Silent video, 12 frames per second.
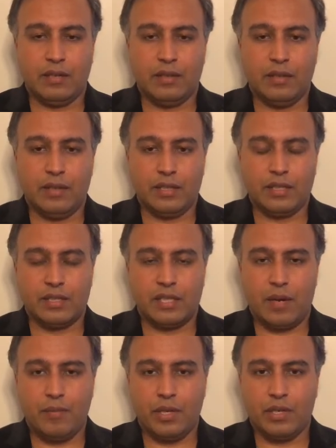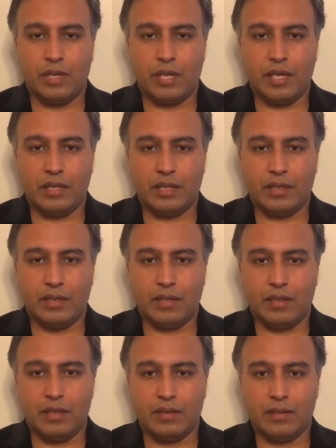there is some underlying
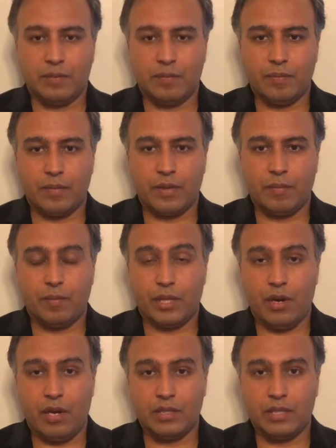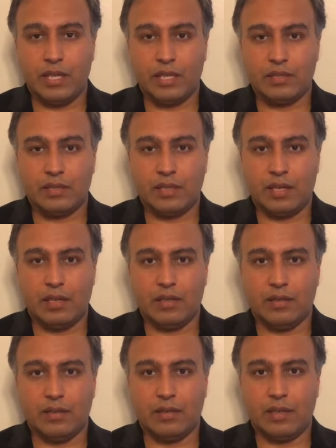pathology that's
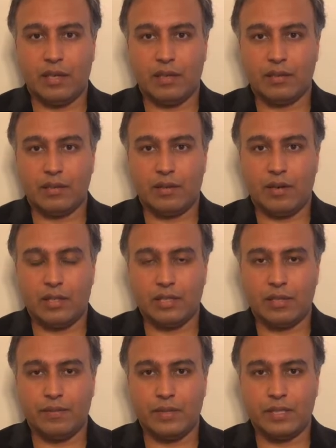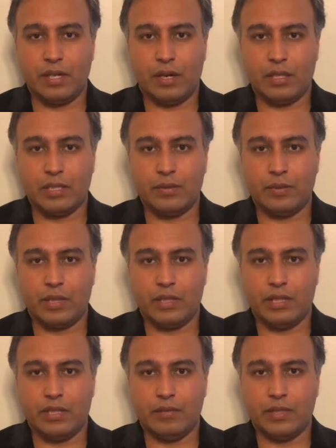causing a physiology where the
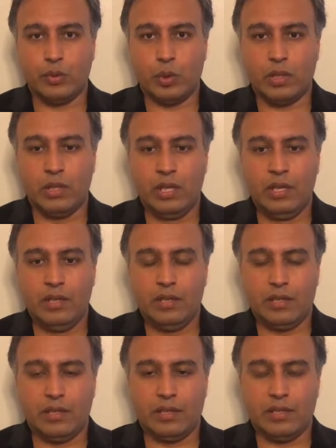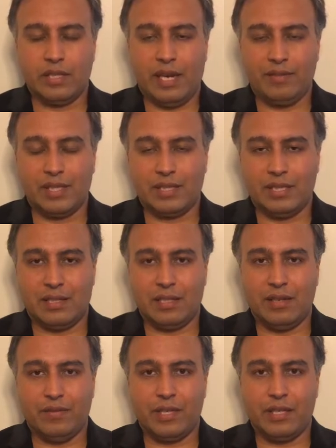individual is having
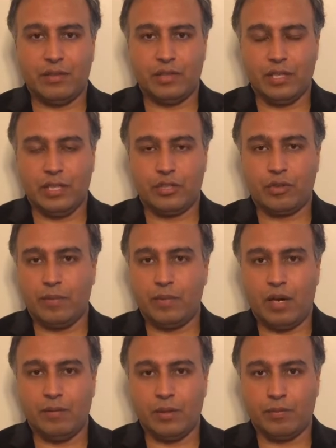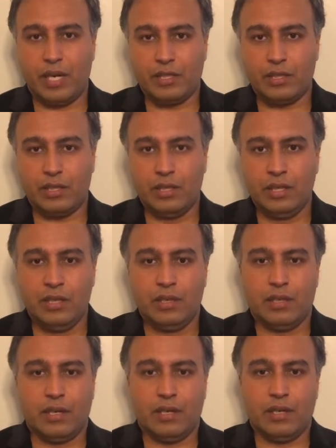significant intra-abdominal pressure,
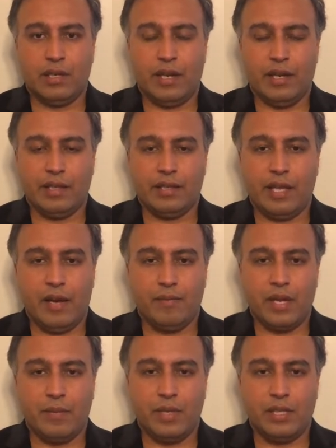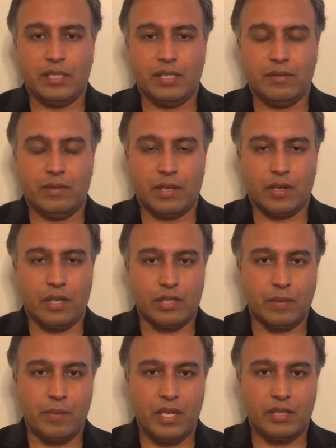and that may be severe
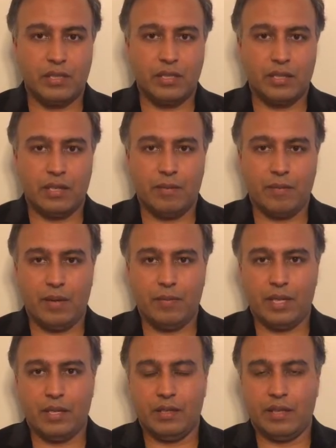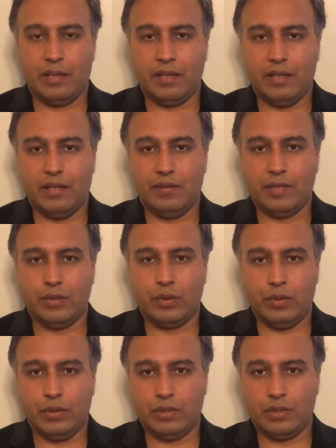constipation. It may be that the
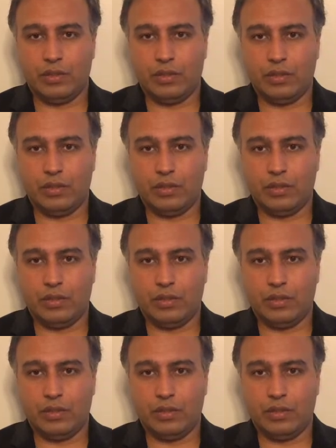individual's